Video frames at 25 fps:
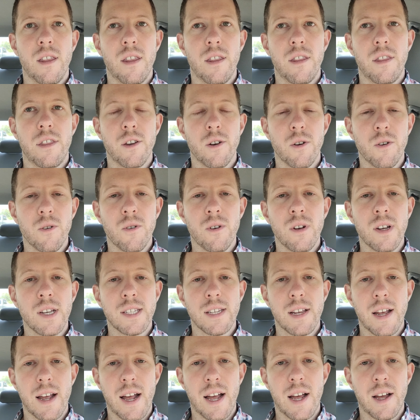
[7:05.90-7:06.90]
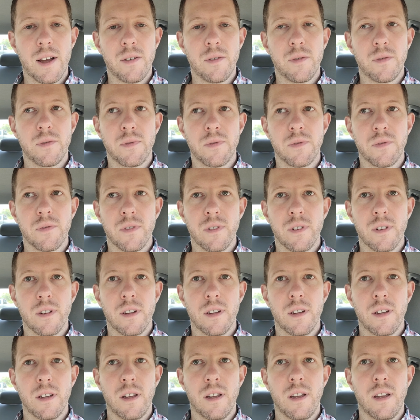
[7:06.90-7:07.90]
they're going to have
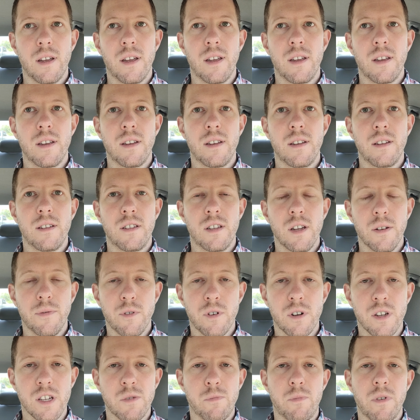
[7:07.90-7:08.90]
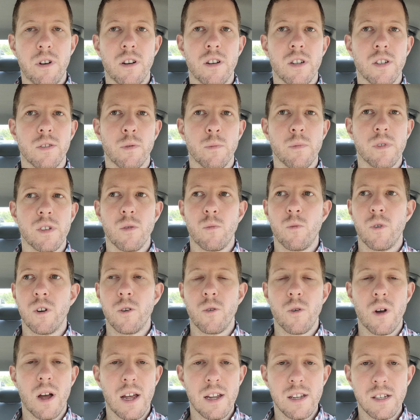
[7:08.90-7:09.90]
a different experience from someone
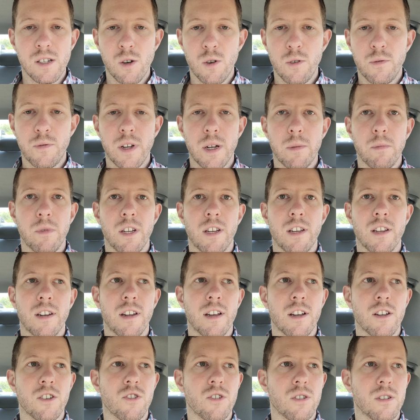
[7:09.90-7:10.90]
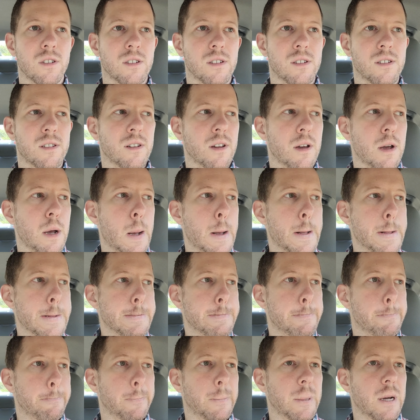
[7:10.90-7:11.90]
who has no family connections,
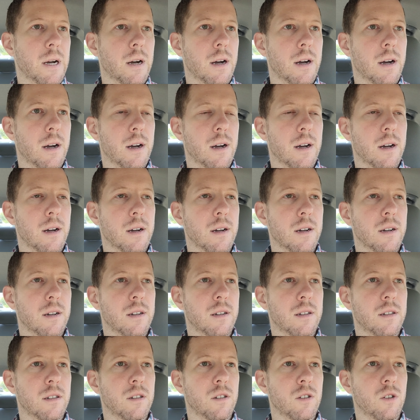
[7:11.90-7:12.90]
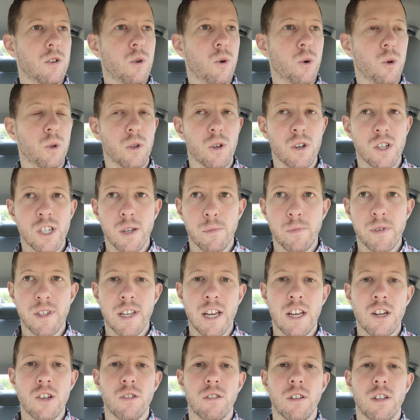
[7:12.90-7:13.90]
who looks
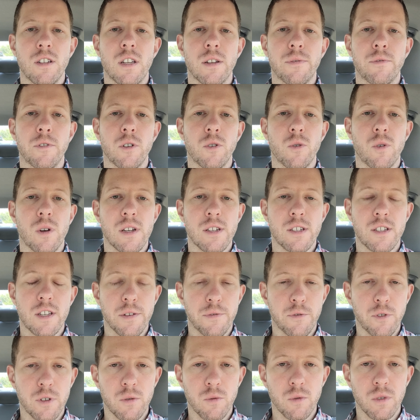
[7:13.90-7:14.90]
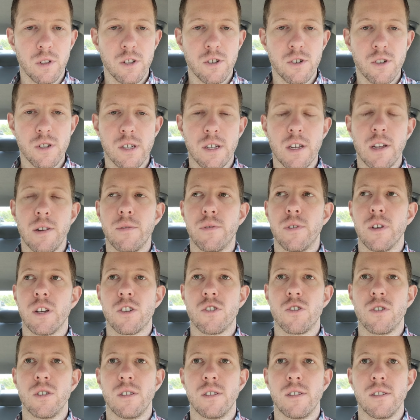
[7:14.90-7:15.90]
substantially different, who has different religious
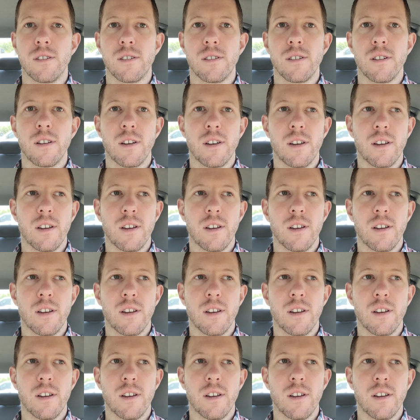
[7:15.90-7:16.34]
convictions.